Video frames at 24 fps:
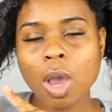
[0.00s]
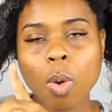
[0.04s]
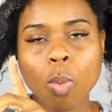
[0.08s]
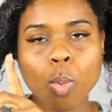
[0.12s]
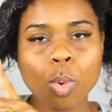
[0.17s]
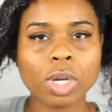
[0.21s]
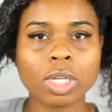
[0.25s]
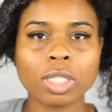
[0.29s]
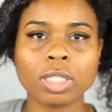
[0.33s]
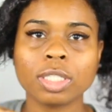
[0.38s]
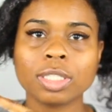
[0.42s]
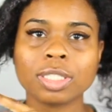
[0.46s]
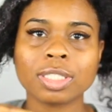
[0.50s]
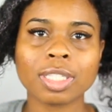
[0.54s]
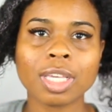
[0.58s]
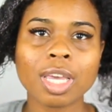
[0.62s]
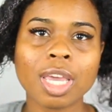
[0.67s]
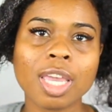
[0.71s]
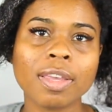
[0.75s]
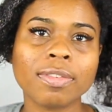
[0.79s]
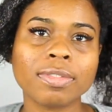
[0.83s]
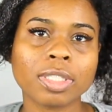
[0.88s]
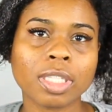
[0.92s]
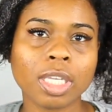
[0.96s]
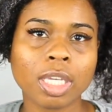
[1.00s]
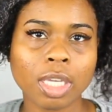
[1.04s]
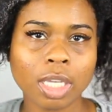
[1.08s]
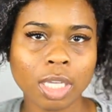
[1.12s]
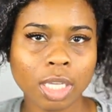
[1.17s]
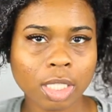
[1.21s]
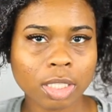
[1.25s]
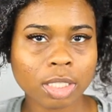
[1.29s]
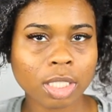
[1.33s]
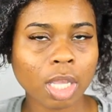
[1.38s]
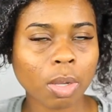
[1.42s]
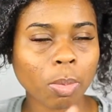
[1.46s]
one of the slaves'
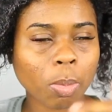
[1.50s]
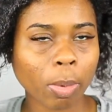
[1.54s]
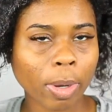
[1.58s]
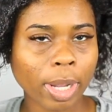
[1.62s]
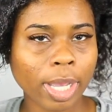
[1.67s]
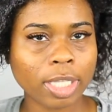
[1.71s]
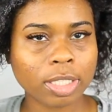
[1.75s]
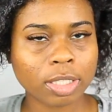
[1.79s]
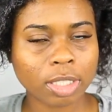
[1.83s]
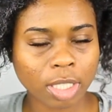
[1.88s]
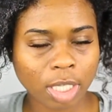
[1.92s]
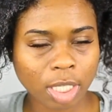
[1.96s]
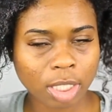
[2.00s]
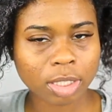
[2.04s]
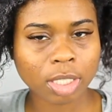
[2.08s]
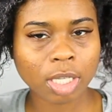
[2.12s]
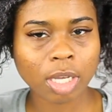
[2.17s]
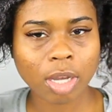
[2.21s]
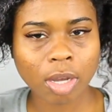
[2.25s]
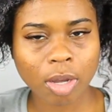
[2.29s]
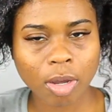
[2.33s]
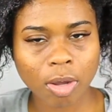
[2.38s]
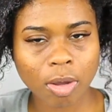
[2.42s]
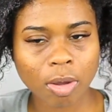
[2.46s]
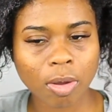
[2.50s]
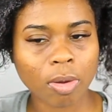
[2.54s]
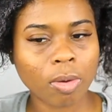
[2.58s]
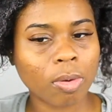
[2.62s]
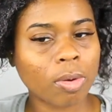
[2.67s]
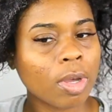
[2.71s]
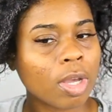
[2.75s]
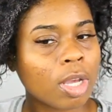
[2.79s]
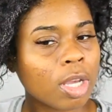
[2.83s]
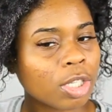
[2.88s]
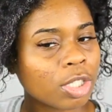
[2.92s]
kids and raise it as her own.